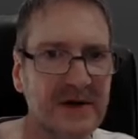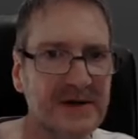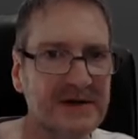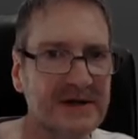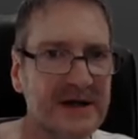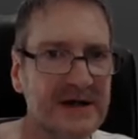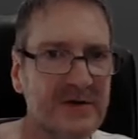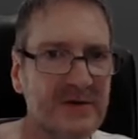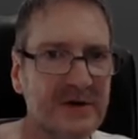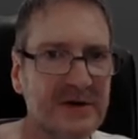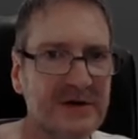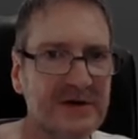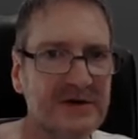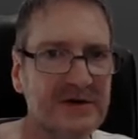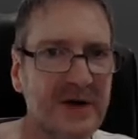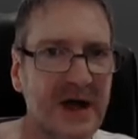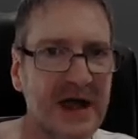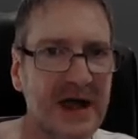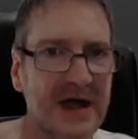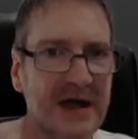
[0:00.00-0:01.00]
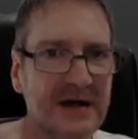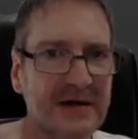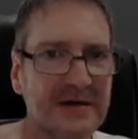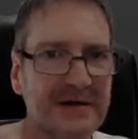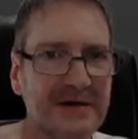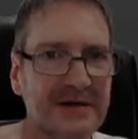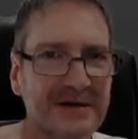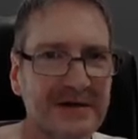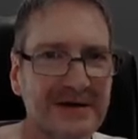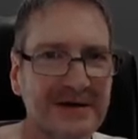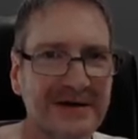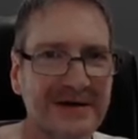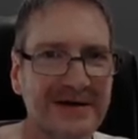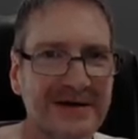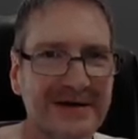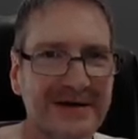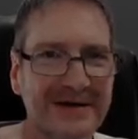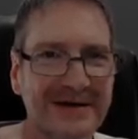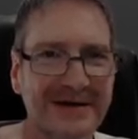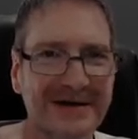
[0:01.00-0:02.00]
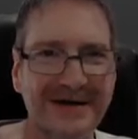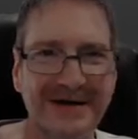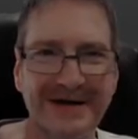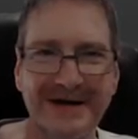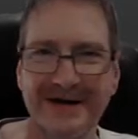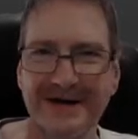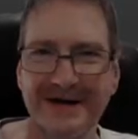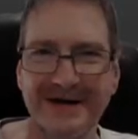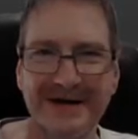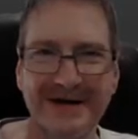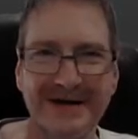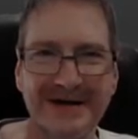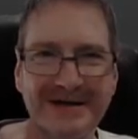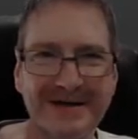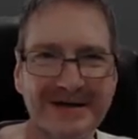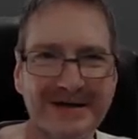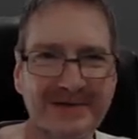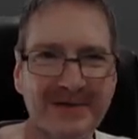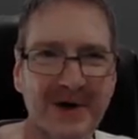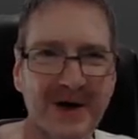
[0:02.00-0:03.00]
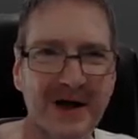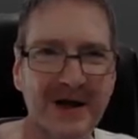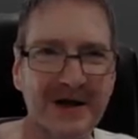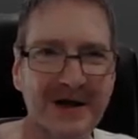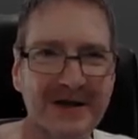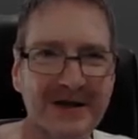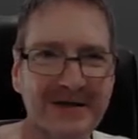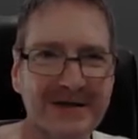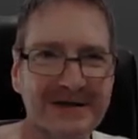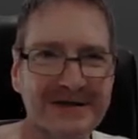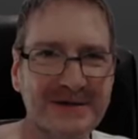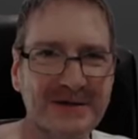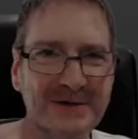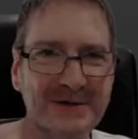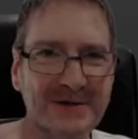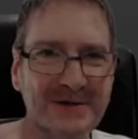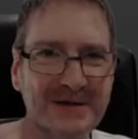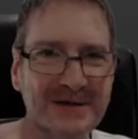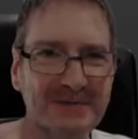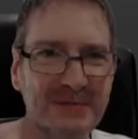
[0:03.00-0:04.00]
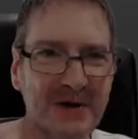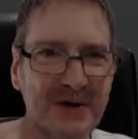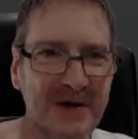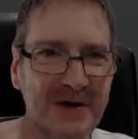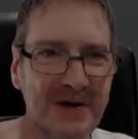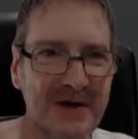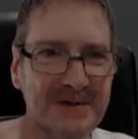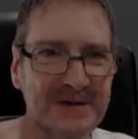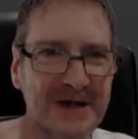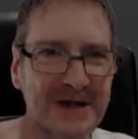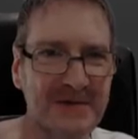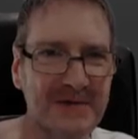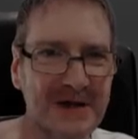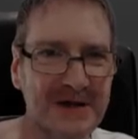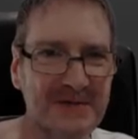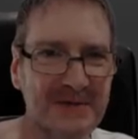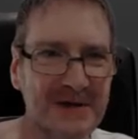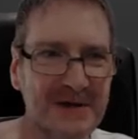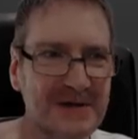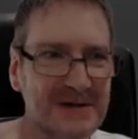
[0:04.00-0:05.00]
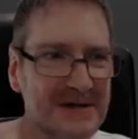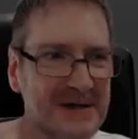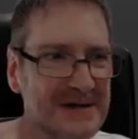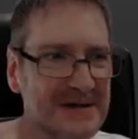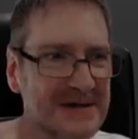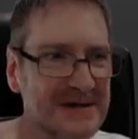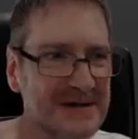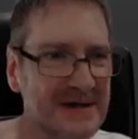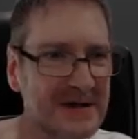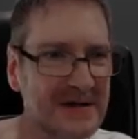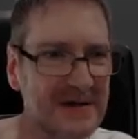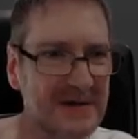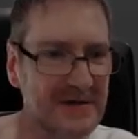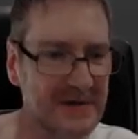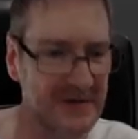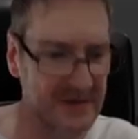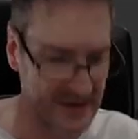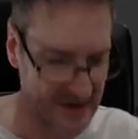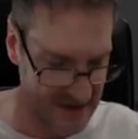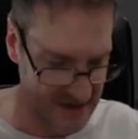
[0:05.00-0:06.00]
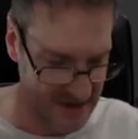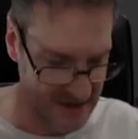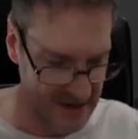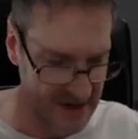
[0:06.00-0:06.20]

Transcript: because I don't want to do it by hand. And this is why I like this tool, this program so much, because it's so